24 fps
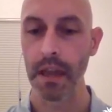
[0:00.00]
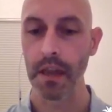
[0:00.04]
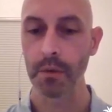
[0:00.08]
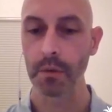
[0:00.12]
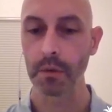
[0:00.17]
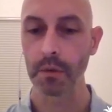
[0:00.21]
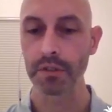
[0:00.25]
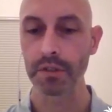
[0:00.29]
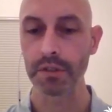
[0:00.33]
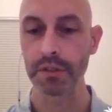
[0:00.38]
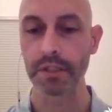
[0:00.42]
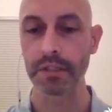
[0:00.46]

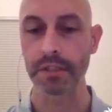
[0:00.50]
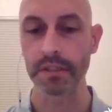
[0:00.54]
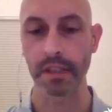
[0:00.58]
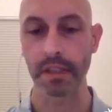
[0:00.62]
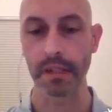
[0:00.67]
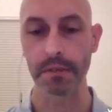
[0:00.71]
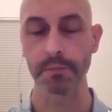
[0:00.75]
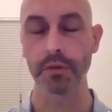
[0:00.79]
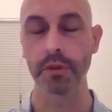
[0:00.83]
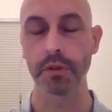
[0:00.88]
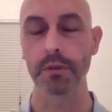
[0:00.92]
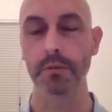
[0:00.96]
once you get to
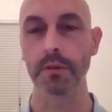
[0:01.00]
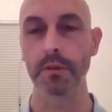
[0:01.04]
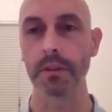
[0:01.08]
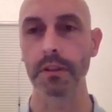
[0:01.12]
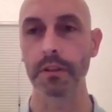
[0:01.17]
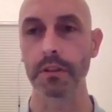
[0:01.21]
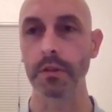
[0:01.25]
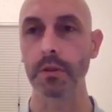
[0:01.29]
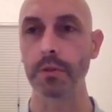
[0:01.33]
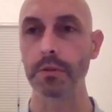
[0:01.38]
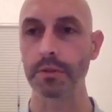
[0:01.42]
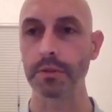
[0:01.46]
that point where the
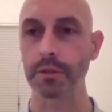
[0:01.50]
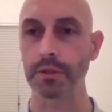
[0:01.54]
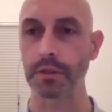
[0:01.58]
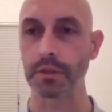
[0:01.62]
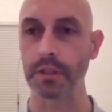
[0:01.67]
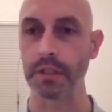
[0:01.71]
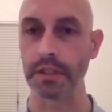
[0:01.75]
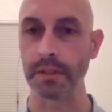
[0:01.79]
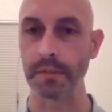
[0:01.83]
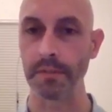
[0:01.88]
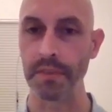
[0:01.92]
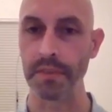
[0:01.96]
culture
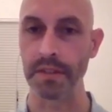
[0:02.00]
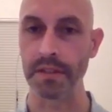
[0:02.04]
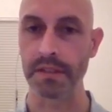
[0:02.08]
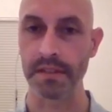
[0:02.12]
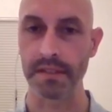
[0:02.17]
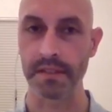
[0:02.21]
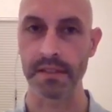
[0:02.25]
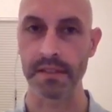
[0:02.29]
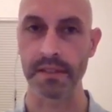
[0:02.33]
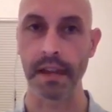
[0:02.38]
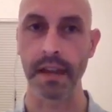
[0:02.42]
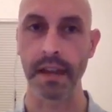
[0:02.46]
can
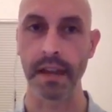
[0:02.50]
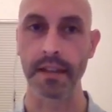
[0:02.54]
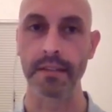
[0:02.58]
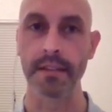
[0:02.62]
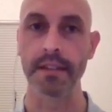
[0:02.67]
sustain,